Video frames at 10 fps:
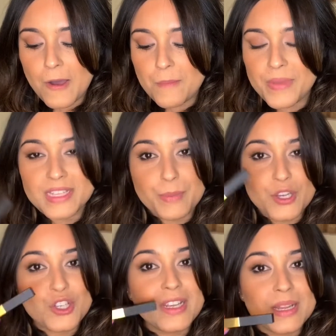
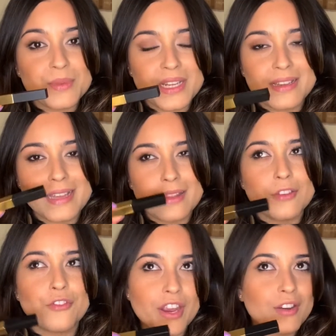especially in lipsticks, and the
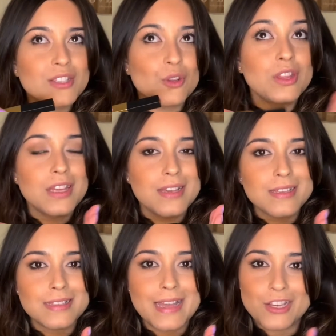fragrance on these
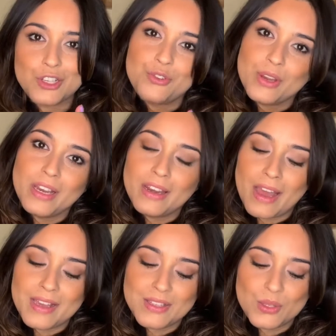is actually really
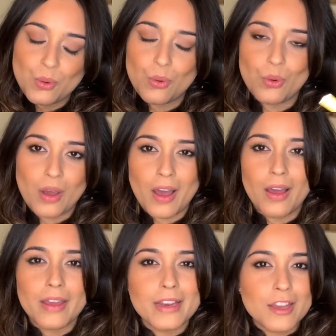nice. So
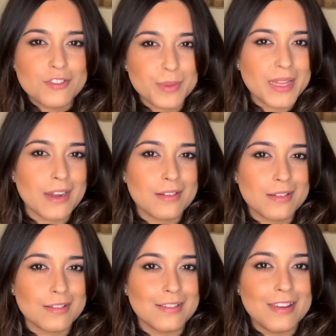it gives me that
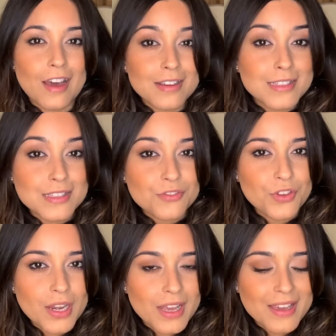luxe
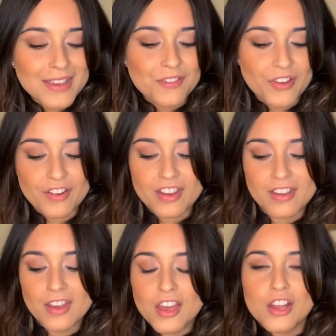feeling, very
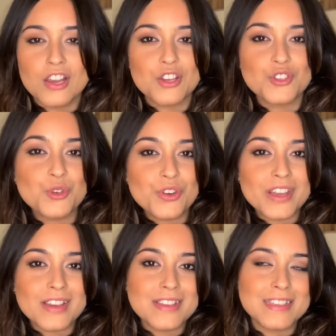
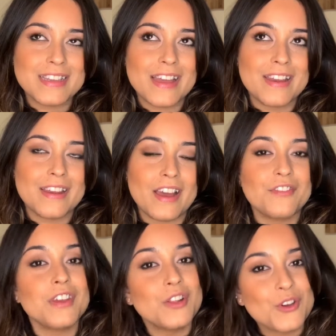luxurious, and I
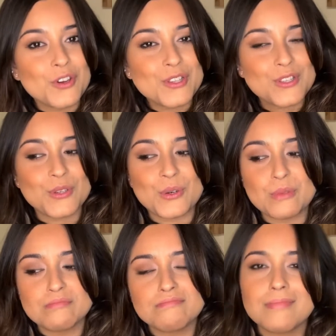feel good.
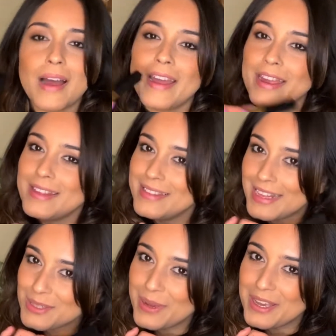So that's
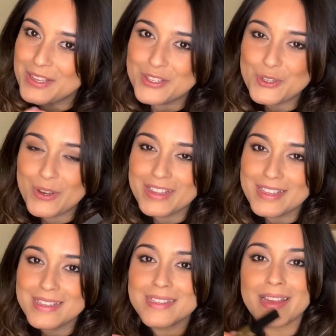why I enjoy
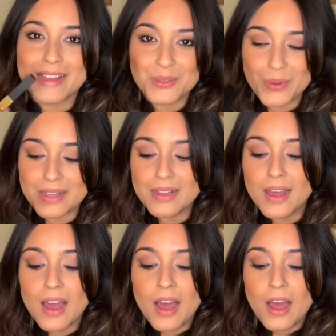these as well,
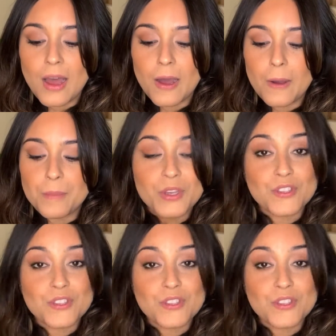because of